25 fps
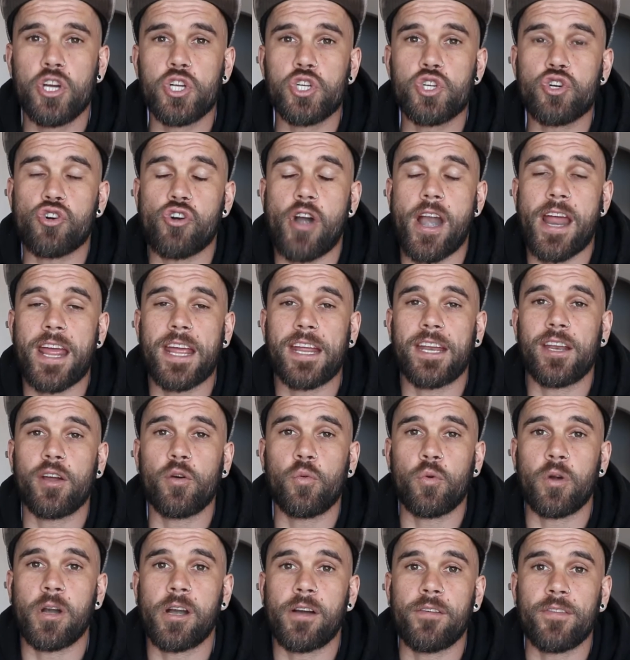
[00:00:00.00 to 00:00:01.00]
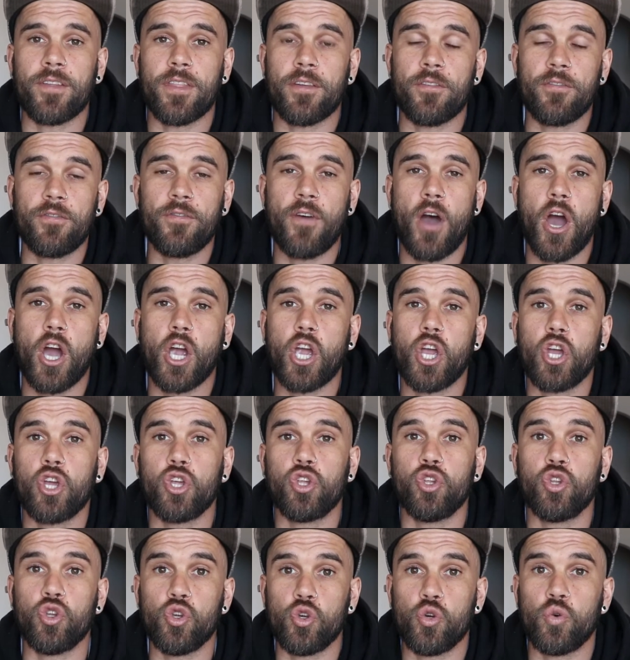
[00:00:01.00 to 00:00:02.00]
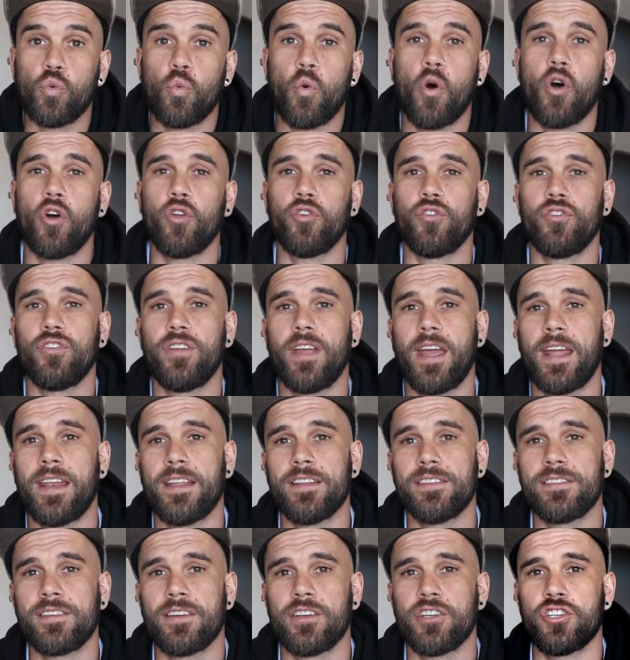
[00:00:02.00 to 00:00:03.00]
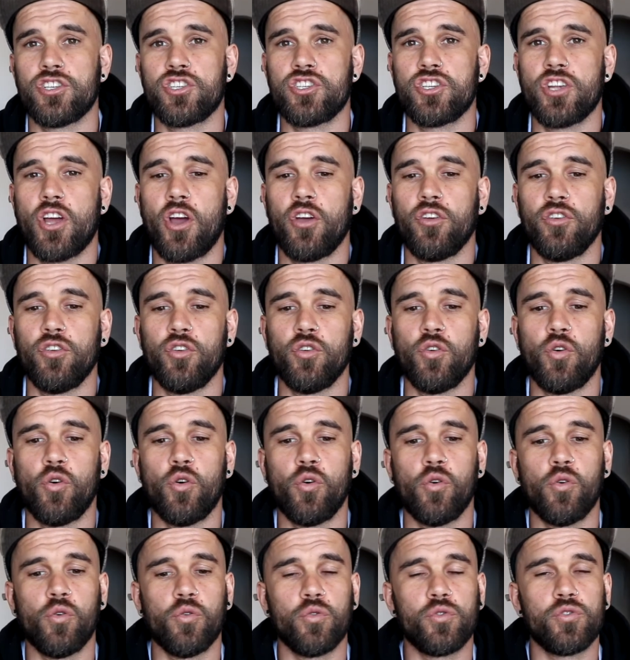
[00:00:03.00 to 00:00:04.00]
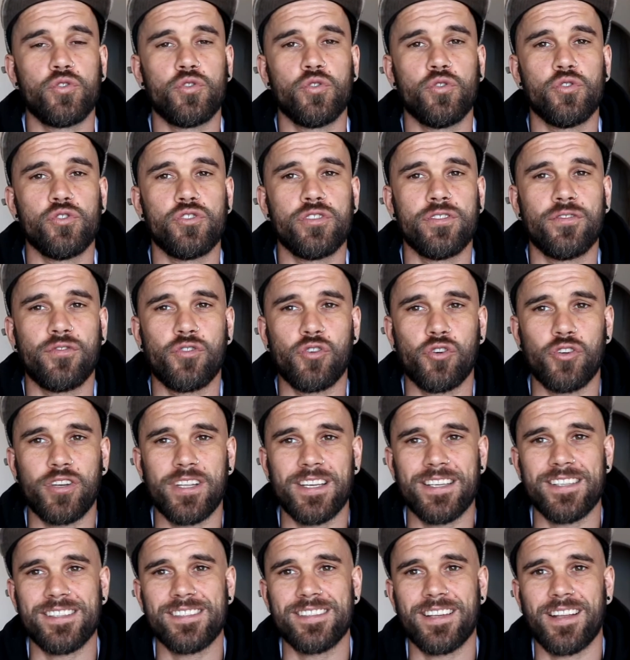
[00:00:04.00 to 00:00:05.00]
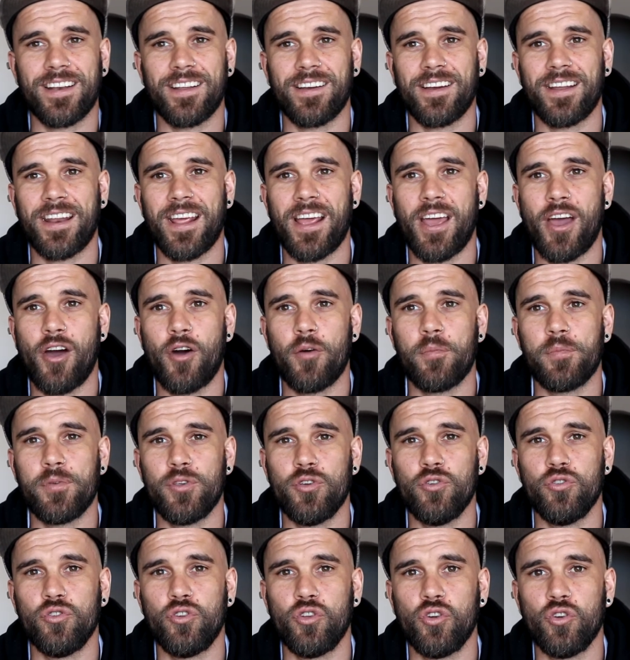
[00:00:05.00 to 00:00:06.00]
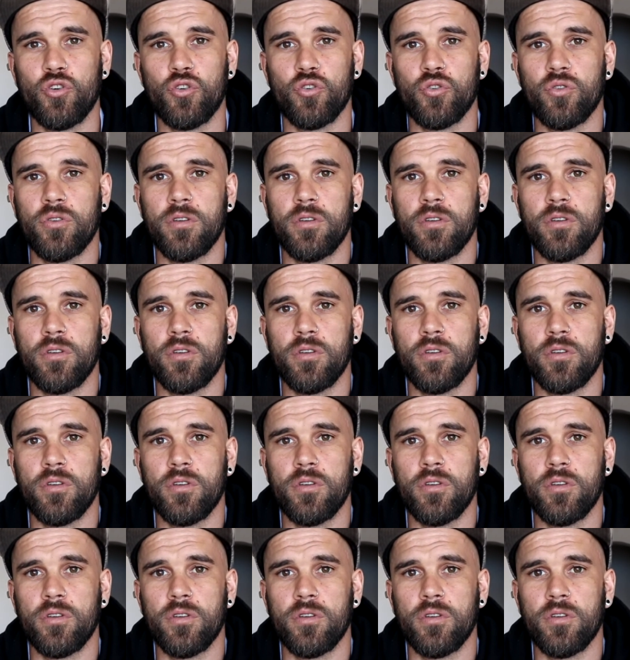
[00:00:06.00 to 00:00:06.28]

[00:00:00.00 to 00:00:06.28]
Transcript: Train Wherever the Fuck You Want, and it's going to show you all sorts of goodies that are going to help you do